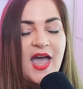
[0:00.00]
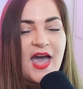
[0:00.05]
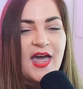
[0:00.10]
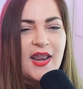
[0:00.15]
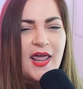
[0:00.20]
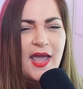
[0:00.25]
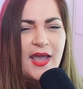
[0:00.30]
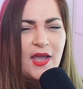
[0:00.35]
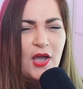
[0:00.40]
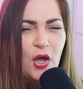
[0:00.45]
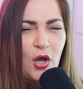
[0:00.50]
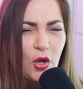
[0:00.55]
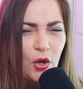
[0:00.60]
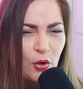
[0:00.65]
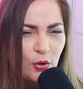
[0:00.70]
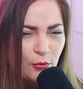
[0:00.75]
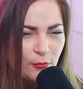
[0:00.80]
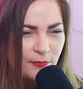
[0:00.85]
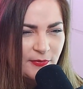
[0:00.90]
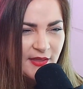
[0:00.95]
And I
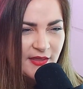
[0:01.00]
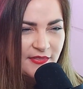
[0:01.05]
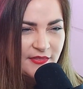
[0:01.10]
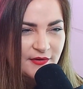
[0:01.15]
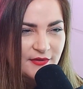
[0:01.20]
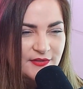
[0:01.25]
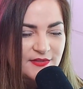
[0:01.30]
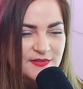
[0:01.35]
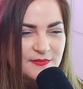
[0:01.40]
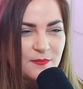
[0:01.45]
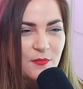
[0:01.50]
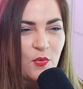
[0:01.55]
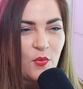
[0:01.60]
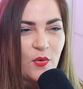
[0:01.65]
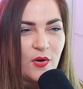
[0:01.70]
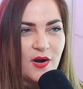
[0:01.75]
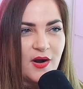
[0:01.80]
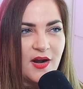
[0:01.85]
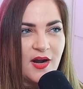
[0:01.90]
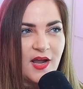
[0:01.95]
hope that there's
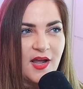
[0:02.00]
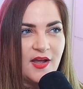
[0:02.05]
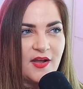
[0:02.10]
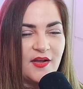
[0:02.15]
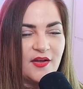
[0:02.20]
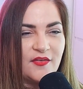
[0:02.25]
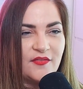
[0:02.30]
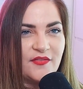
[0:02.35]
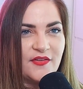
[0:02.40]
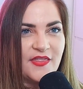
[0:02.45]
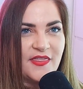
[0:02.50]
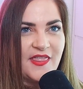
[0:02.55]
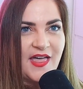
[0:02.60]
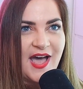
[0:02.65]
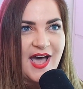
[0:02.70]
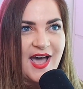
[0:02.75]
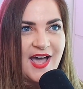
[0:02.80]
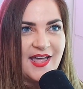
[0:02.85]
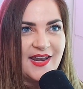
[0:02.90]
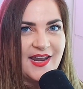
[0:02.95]
more of
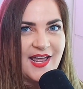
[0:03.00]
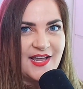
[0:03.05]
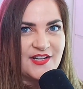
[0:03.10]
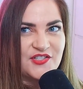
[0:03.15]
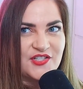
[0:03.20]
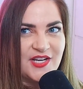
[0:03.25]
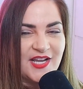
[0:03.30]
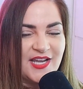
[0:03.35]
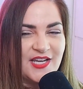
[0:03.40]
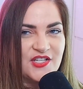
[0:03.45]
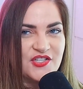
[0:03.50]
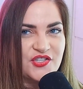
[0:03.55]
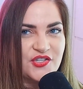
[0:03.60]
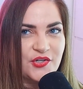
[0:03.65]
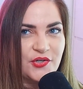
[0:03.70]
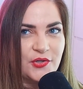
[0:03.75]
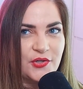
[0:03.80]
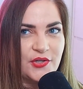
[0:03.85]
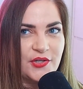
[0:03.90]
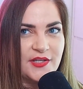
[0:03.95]
that
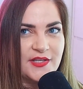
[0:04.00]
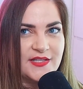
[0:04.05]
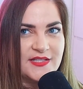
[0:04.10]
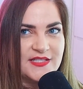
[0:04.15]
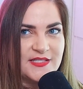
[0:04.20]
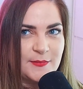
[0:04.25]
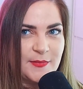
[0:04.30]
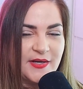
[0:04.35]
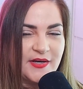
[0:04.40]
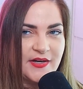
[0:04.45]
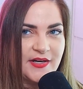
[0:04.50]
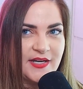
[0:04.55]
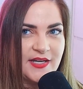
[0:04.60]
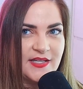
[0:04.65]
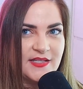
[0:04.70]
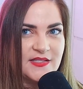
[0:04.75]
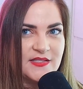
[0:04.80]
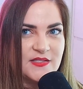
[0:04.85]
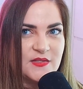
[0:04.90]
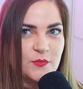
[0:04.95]
educational
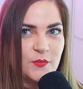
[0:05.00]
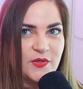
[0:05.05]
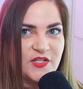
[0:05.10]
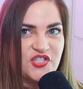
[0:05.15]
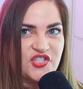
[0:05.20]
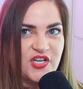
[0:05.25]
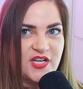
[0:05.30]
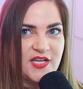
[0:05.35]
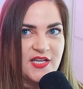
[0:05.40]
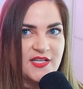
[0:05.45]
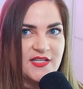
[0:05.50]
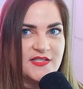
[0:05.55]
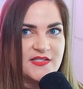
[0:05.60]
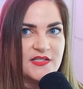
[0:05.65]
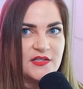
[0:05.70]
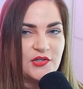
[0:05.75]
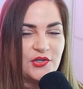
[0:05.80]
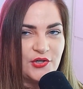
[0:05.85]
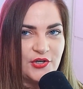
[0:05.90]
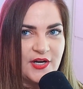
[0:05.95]
experience, which
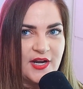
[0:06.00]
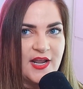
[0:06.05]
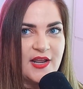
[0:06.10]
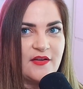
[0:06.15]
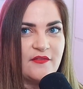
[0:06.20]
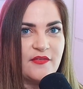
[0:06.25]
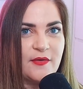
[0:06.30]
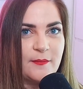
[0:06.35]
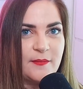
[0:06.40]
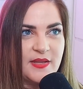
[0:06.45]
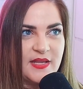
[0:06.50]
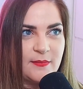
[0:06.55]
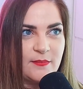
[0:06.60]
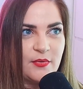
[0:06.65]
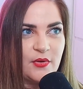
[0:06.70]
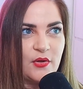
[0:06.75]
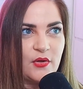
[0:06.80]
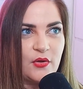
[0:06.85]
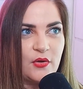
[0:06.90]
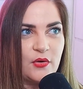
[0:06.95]
is learning from
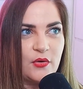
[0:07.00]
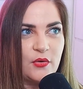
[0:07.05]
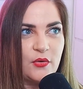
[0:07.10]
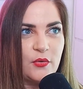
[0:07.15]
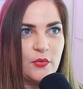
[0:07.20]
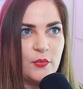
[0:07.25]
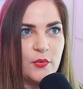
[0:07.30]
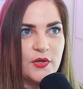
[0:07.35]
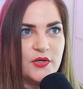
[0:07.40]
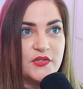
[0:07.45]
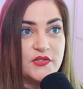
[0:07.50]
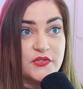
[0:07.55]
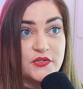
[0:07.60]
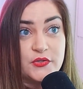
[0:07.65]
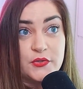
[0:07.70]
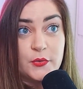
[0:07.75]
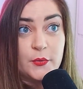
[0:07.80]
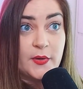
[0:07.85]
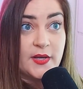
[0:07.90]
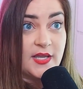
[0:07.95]
people who are
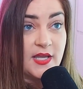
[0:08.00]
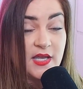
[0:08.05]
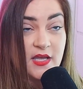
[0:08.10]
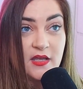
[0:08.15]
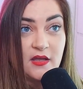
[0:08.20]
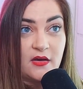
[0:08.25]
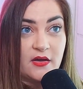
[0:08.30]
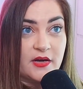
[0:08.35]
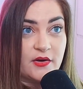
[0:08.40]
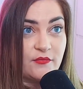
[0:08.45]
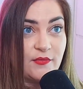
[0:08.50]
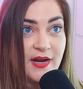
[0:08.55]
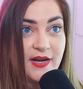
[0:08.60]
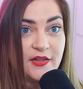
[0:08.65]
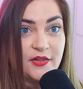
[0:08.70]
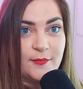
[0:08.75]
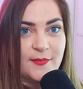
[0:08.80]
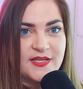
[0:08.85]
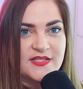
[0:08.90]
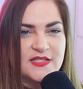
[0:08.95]
doing it on a
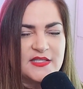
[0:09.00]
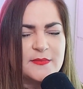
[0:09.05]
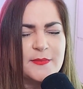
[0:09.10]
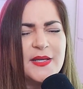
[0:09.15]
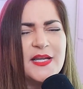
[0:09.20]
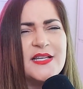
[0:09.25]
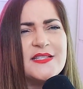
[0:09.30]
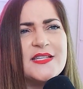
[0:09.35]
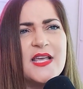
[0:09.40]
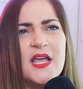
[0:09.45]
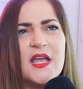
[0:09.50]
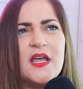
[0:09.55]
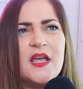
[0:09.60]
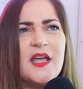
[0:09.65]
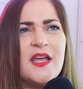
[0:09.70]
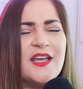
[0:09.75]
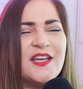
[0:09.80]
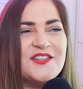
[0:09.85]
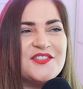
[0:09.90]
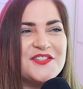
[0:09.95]
regular basis because
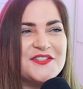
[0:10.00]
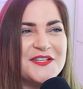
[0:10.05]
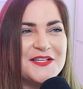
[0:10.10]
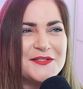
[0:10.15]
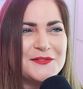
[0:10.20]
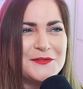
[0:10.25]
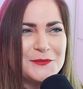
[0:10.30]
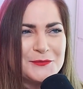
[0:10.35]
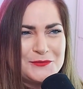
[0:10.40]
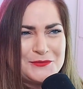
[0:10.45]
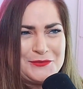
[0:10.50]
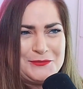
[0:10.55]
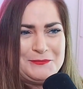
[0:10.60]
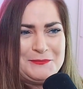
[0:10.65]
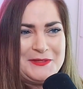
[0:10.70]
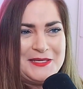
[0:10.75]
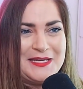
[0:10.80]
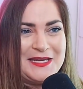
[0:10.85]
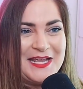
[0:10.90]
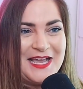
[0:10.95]
it's just like social
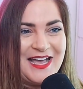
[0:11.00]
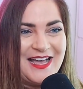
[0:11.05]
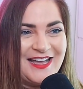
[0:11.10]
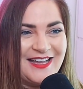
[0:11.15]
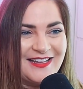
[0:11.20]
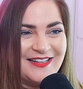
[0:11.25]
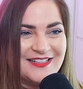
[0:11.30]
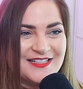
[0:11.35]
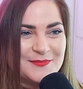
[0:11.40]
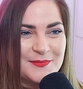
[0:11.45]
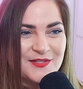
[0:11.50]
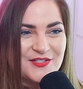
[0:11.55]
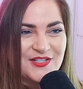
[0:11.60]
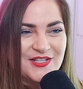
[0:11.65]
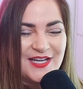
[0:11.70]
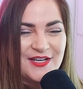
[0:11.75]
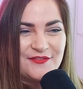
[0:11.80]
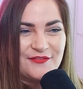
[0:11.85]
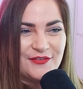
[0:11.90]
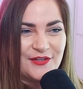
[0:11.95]
media and
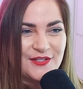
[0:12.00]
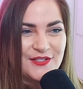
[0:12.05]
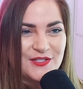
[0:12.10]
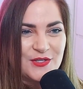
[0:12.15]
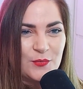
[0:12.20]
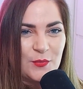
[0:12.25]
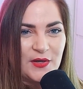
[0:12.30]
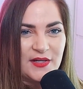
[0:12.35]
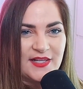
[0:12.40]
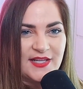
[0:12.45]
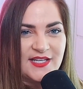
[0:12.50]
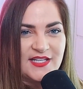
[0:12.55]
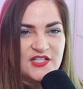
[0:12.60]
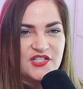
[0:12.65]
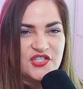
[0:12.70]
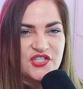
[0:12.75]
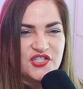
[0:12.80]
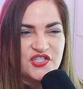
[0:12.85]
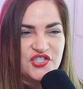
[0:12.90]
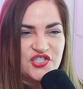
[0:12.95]
especially influencer work, like
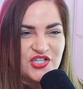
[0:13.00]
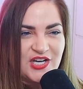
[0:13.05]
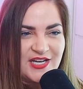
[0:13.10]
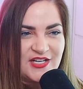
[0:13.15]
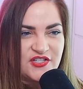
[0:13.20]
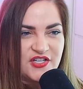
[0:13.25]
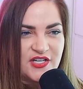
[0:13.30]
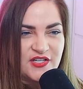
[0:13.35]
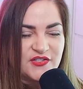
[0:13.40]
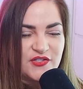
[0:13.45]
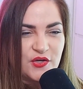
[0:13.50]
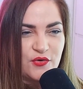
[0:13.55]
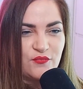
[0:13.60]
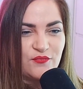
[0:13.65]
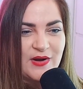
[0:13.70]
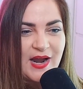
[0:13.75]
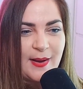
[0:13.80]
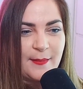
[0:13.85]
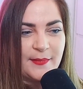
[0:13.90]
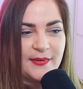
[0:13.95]
it's just changing
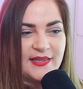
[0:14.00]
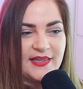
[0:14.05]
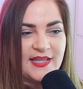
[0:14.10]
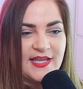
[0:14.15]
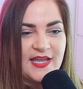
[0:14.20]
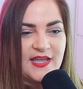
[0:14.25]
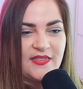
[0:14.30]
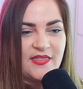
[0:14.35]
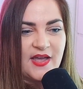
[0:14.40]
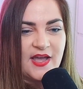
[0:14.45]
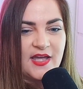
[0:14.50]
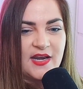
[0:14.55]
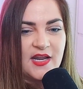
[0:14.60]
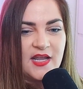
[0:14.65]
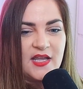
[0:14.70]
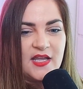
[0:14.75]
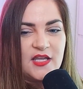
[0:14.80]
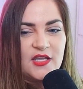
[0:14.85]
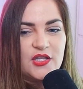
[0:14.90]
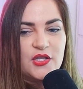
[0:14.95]
so rapidly that
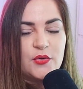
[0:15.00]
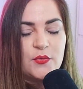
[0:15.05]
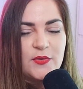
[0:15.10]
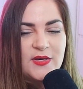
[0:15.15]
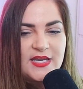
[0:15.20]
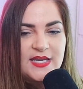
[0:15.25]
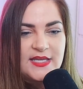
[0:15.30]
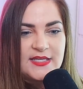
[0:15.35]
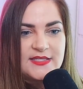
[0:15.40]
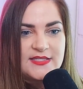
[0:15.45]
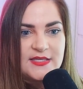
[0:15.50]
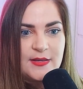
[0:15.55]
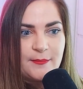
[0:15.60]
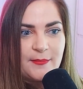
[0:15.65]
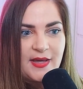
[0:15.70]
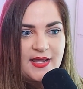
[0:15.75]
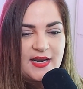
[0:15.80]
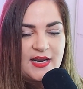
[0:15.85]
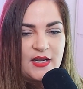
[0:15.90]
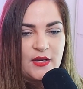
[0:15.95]
you need
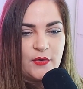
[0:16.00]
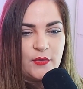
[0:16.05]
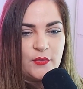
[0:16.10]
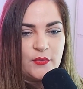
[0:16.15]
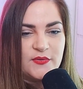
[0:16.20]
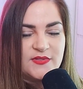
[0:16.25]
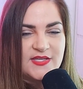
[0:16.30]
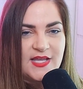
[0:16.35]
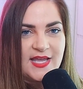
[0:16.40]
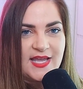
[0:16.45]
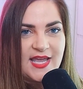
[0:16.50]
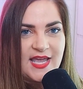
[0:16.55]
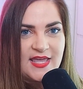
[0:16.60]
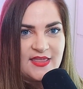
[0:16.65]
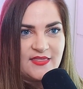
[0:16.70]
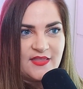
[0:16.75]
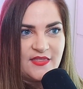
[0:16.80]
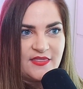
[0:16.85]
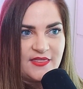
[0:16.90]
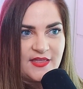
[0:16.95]
somebody who's like
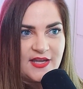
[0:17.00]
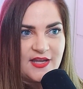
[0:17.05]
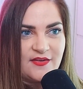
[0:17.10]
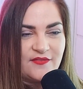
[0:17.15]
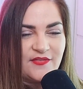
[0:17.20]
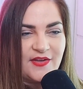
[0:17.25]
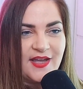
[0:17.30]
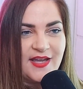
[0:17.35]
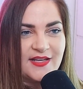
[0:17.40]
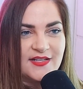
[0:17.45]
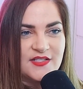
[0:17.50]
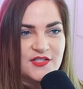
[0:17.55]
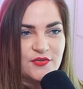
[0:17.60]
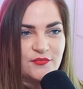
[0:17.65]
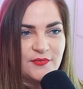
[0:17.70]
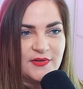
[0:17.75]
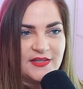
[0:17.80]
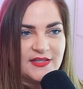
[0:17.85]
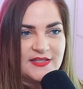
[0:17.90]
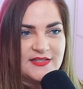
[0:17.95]
in the thick of it
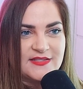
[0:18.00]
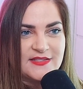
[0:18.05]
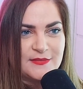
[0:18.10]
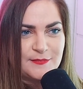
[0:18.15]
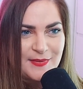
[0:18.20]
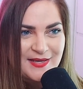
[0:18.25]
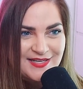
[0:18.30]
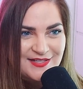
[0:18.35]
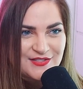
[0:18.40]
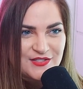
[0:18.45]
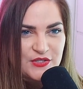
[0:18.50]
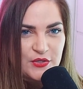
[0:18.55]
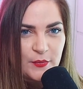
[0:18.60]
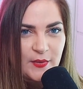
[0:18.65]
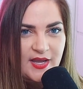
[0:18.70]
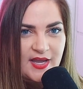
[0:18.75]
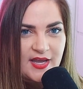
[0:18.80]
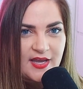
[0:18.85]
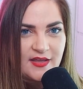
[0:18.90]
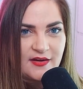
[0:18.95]
to really speak
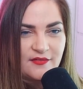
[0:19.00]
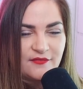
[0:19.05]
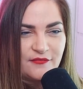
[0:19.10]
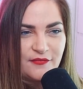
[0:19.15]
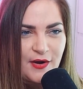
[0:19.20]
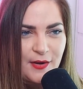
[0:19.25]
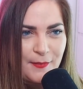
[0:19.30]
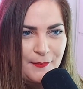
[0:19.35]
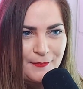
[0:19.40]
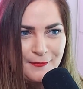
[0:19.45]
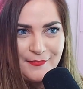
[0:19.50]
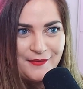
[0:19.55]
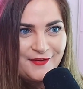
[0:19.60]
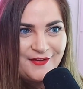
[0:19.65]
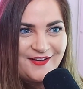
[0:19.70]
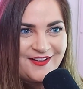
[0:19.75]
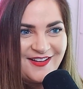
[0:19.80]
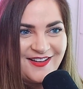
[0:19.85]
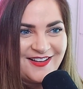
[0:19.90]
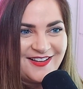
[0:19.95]
to it from,
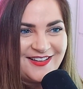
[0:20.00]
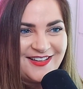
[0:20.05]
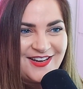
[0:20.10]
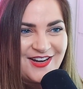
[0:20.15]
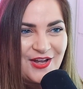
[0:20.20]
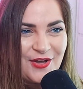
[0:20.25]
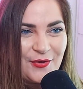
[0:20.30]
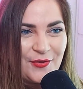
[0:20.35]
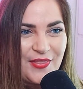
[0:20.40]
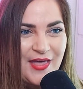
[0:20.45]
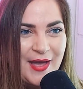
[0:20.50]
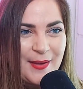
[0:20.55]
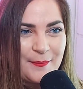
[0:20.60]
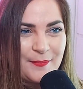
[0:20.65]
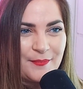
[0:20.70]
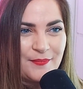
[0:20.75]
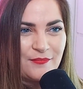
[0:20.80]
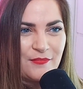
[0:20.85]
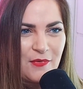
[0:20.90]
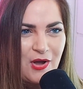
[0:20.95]
you know, that
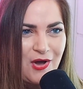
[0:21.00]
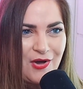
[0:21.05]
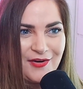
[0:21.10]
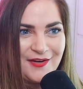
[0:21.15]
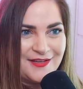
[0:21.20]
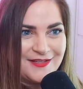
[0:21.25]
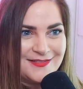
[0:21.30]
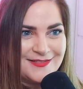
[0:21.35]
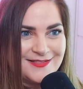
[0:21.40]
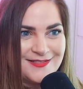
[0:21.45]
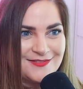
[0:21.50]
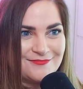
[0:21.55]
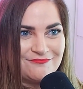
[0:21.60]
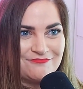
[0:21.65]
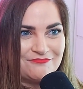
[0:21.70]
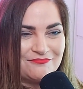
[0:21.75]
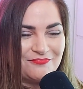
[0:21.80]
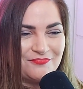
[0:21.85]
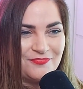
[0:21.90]
honest